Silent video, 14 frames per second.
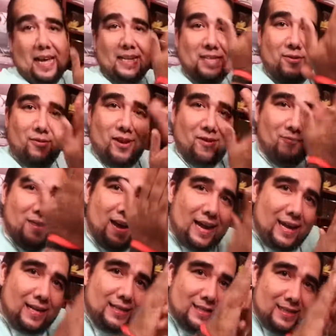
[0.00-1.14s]
As I rub my
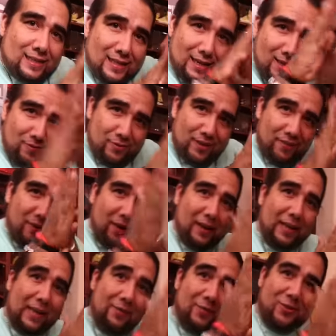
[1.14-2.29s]
hands together with a very
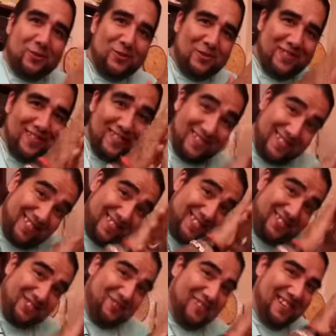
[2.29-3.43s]
evil
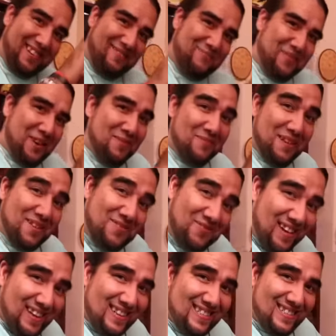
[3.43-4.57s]
grin upon my
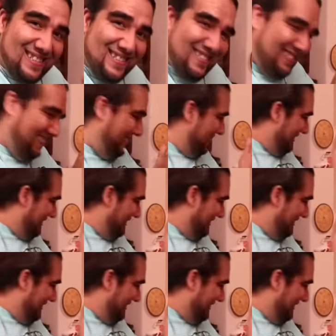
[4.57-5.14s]
face,